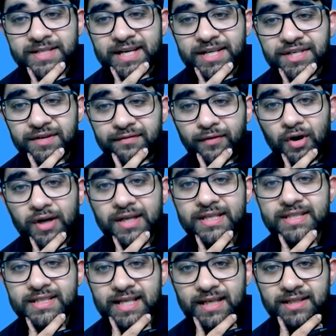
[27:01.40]
section
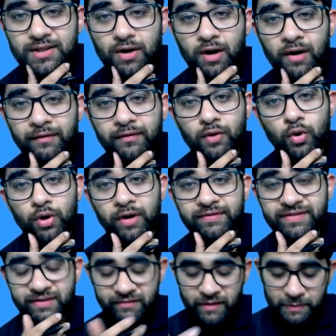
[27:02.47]
46 of Code of
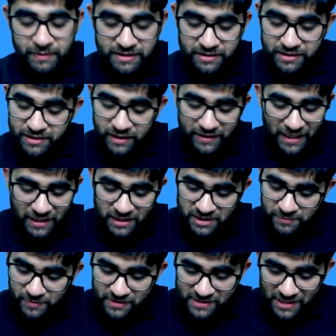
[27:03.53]
Civil Procedure, that is
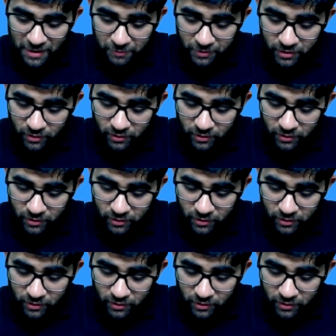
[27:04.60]
precept.